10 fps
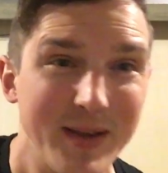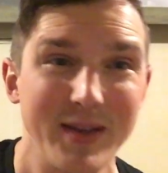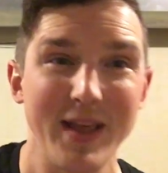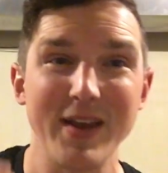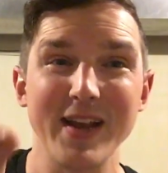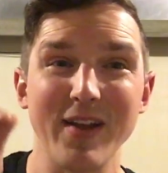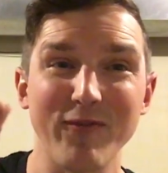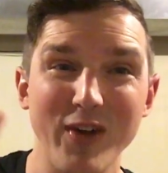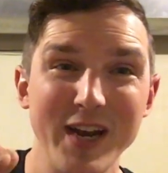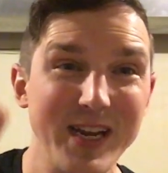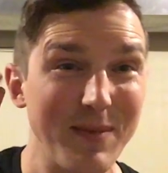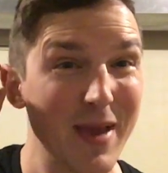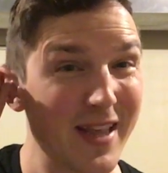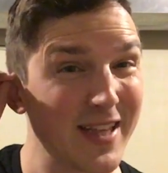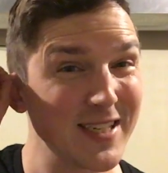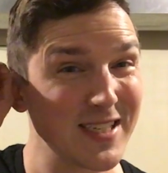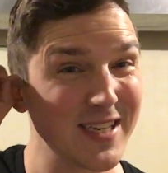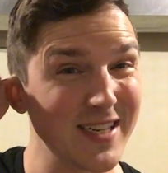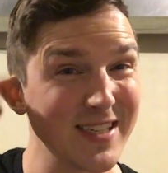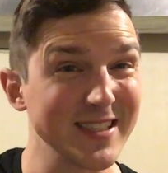they get enough funding to make this,
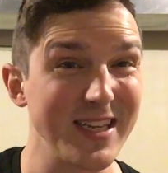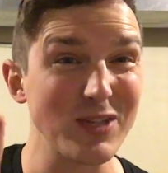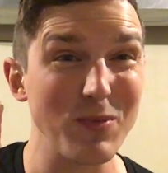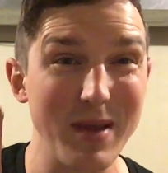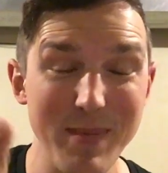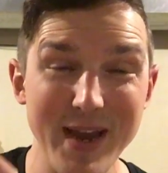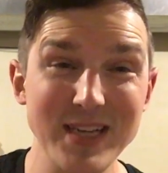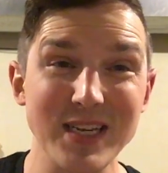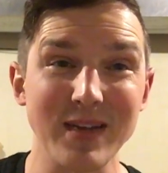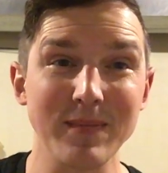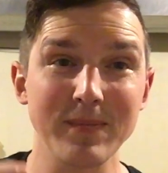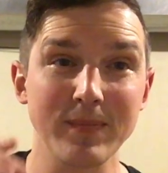because this would be amazing.